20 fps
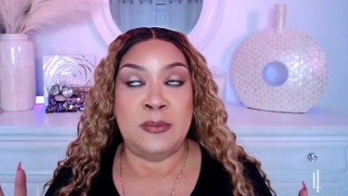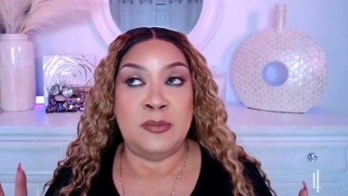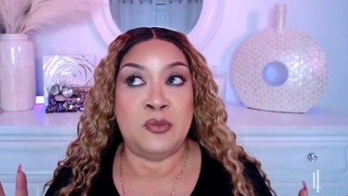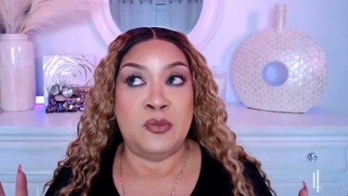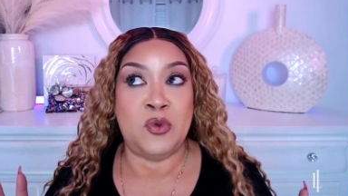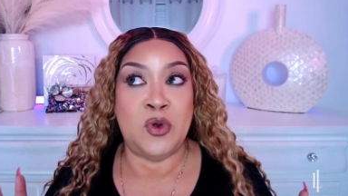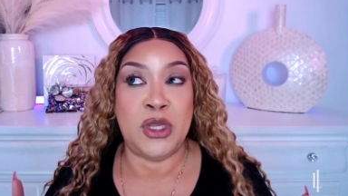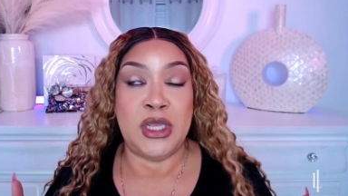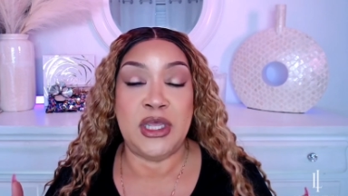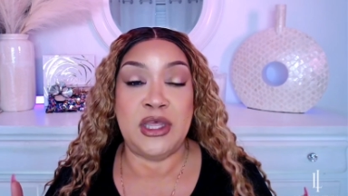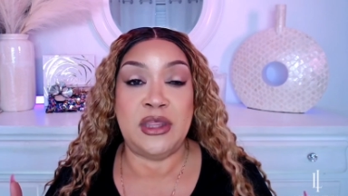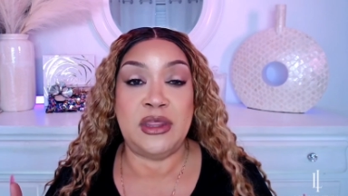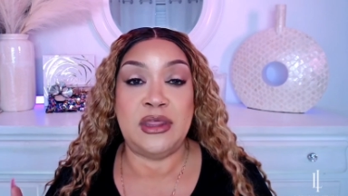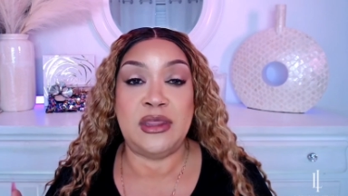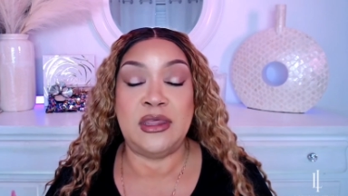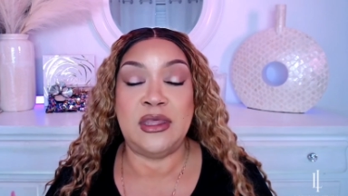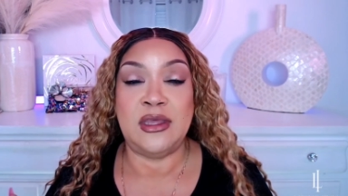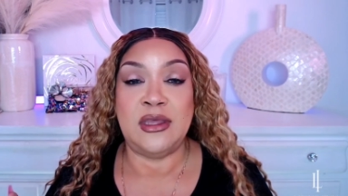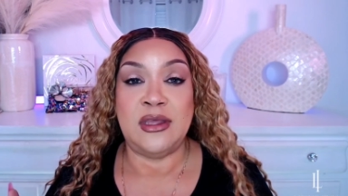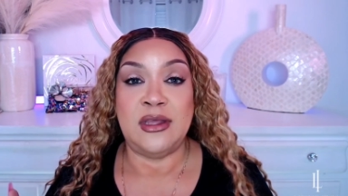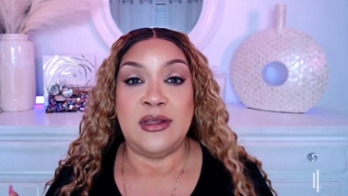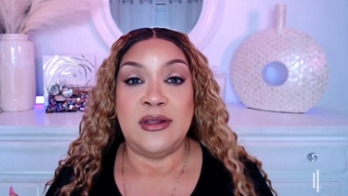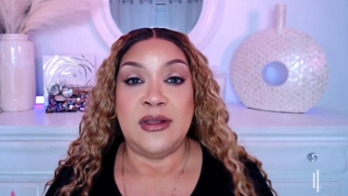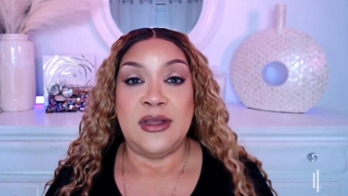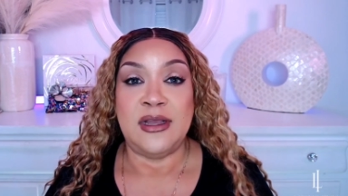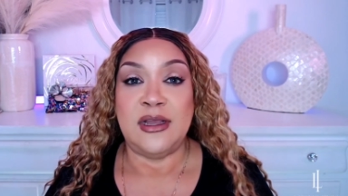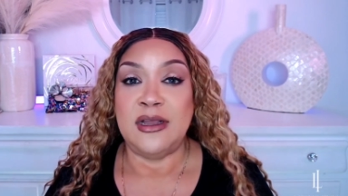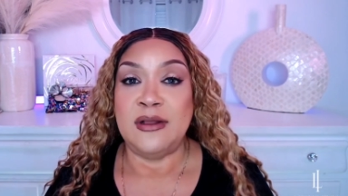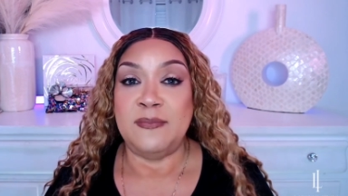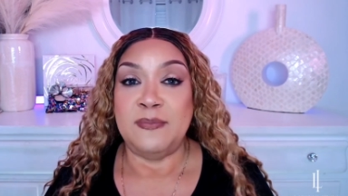with
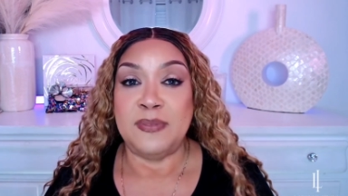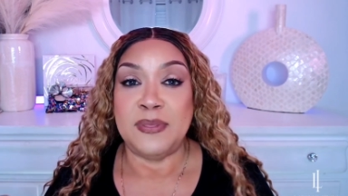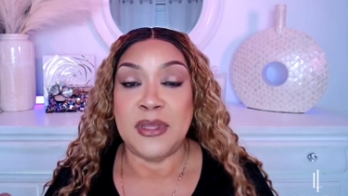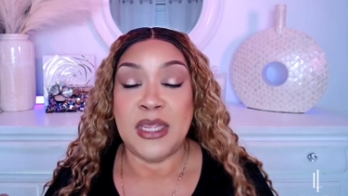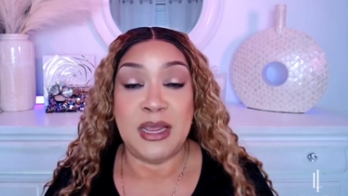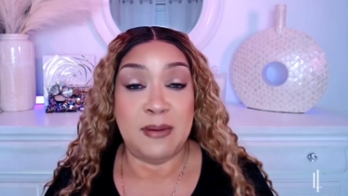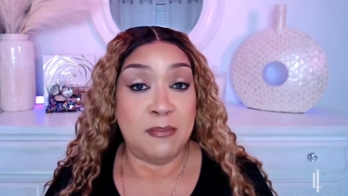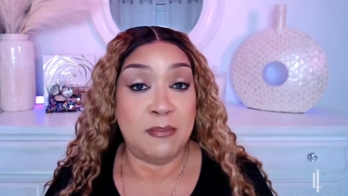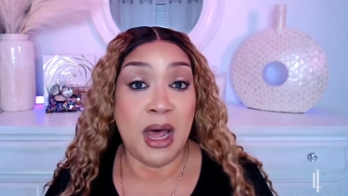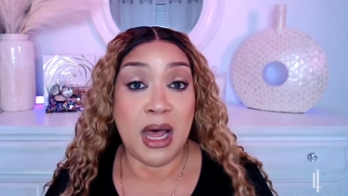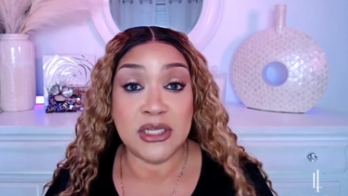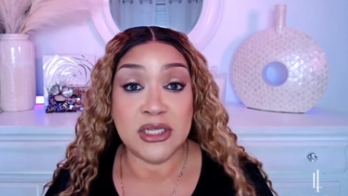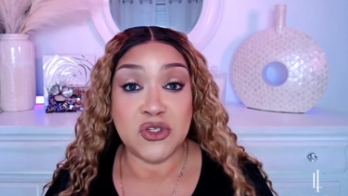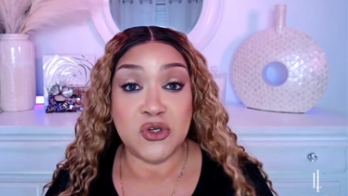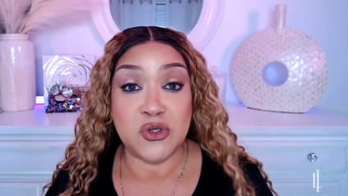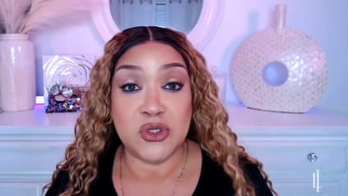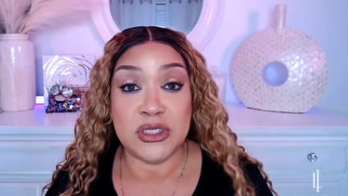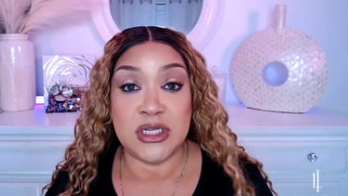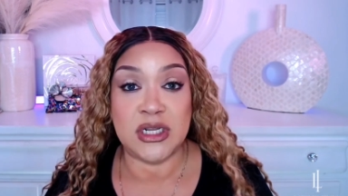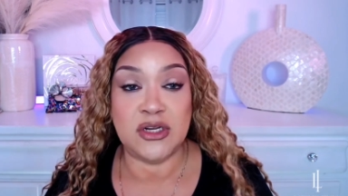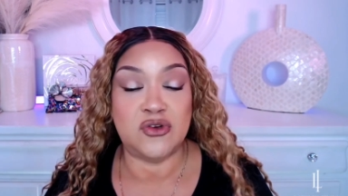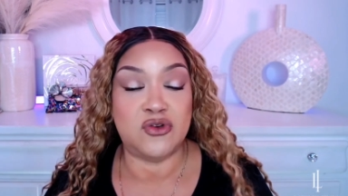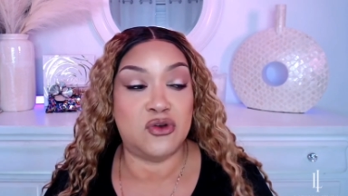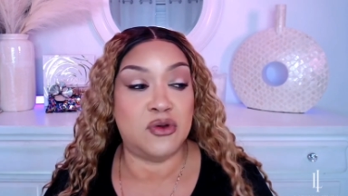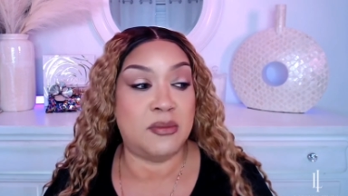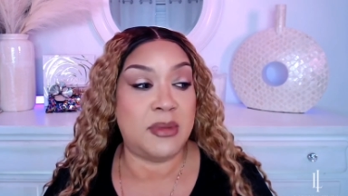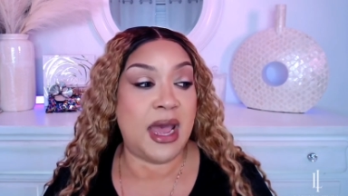imposter syndrome.